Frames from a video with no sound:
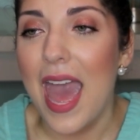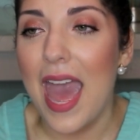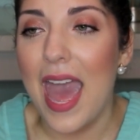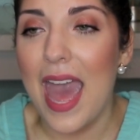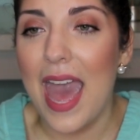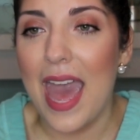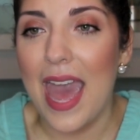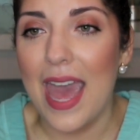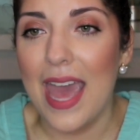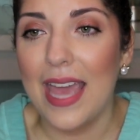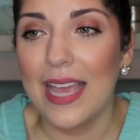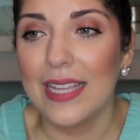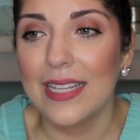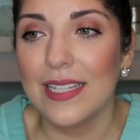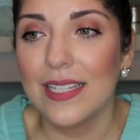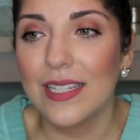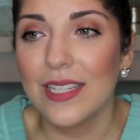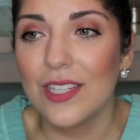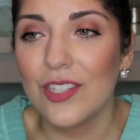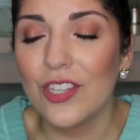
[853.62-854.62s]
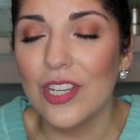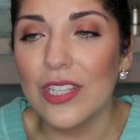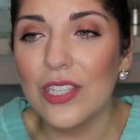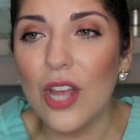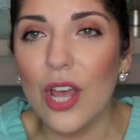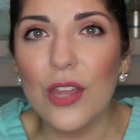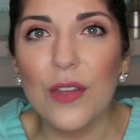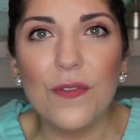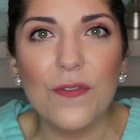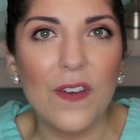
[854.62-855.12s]
and just
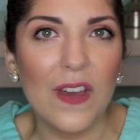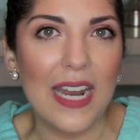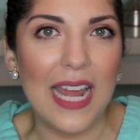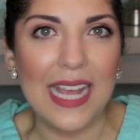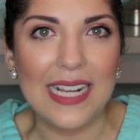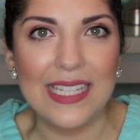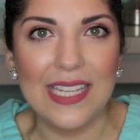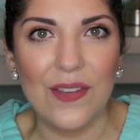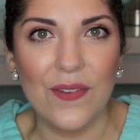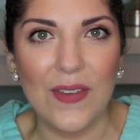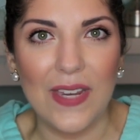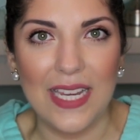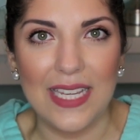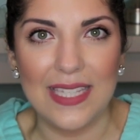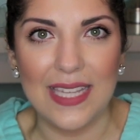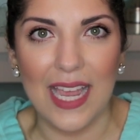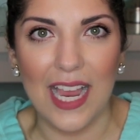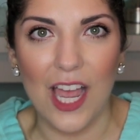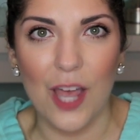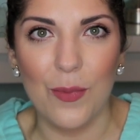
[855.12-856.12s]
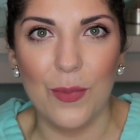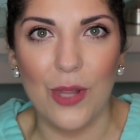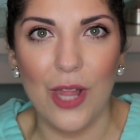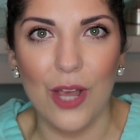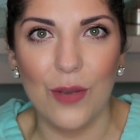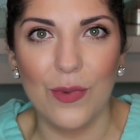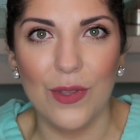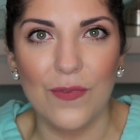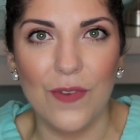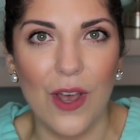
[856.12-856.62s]
all the fun activities that come
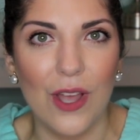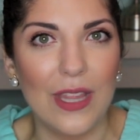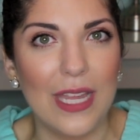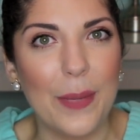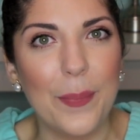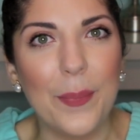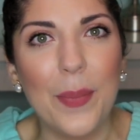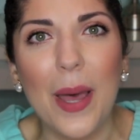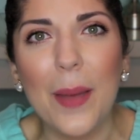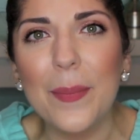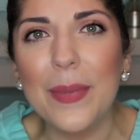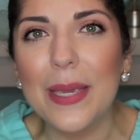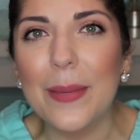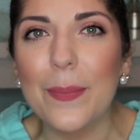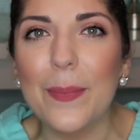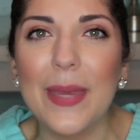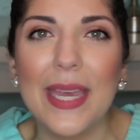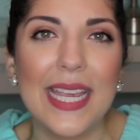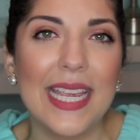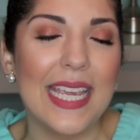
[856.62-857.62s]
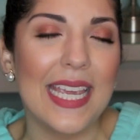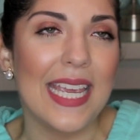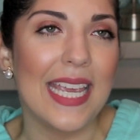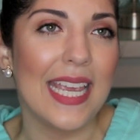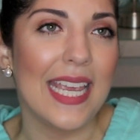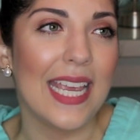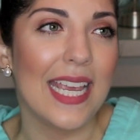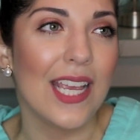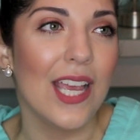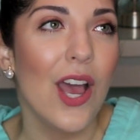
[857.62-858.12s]
along with fall, like pumpkin
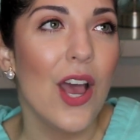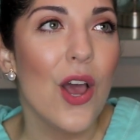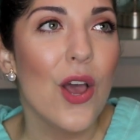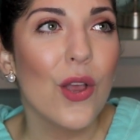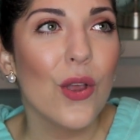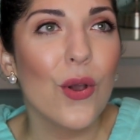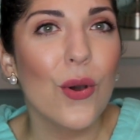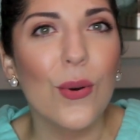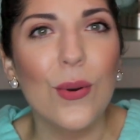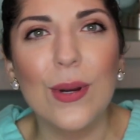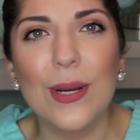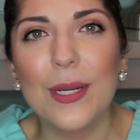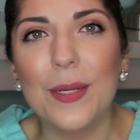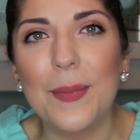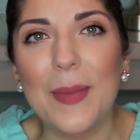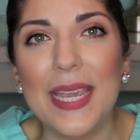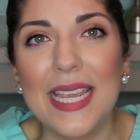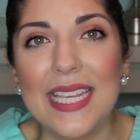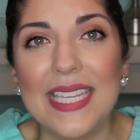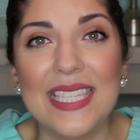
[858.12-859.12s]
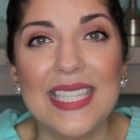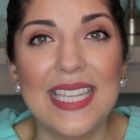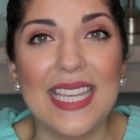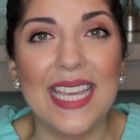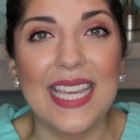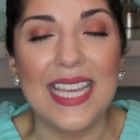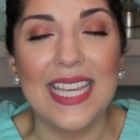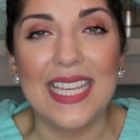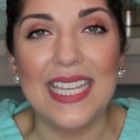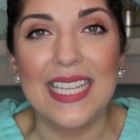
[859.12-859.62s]
picking, corn
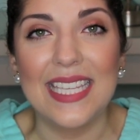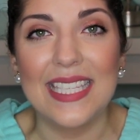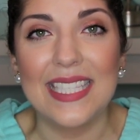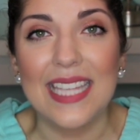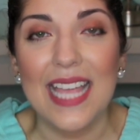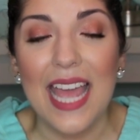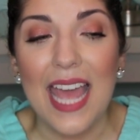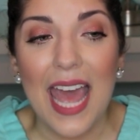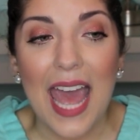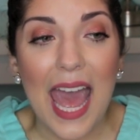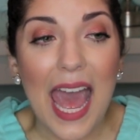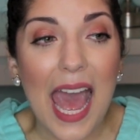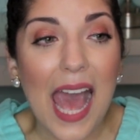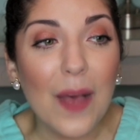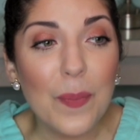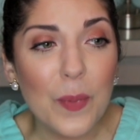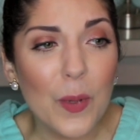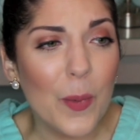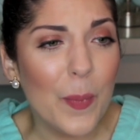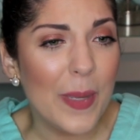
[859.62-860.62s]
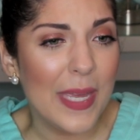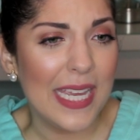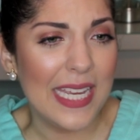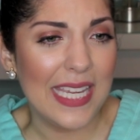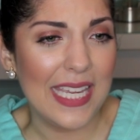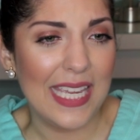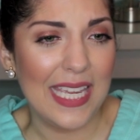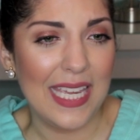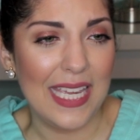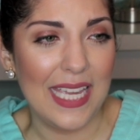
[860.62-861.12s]
mazes, apple
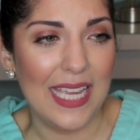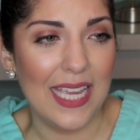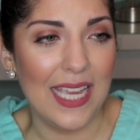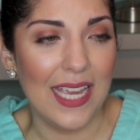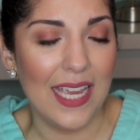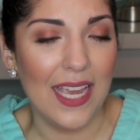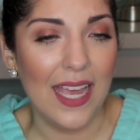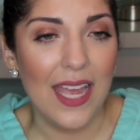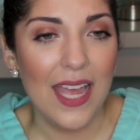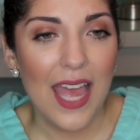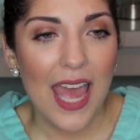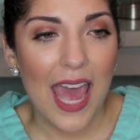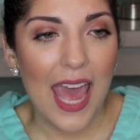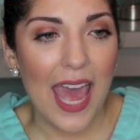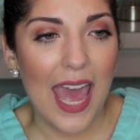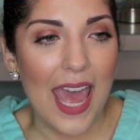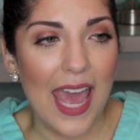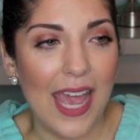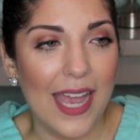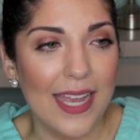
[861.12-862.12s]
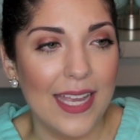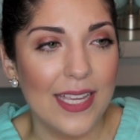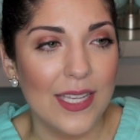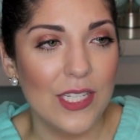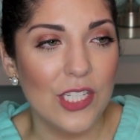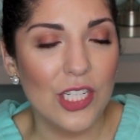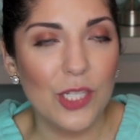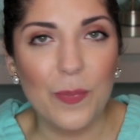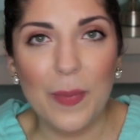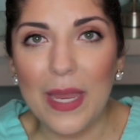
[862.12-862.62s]
picking,
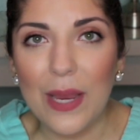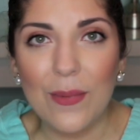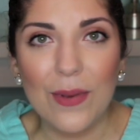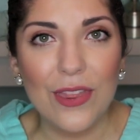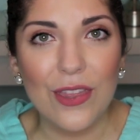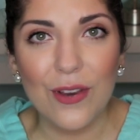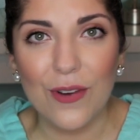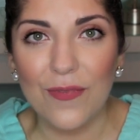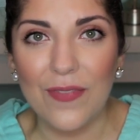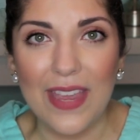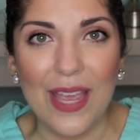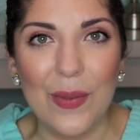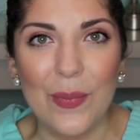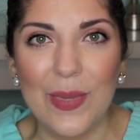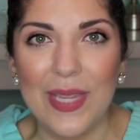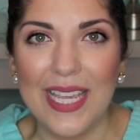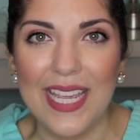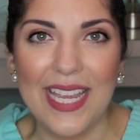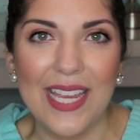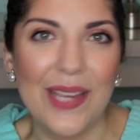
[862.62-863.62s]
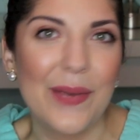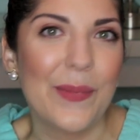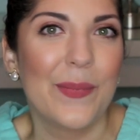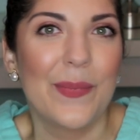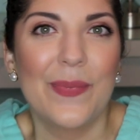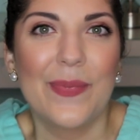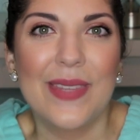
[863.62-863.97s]
and just being with your family.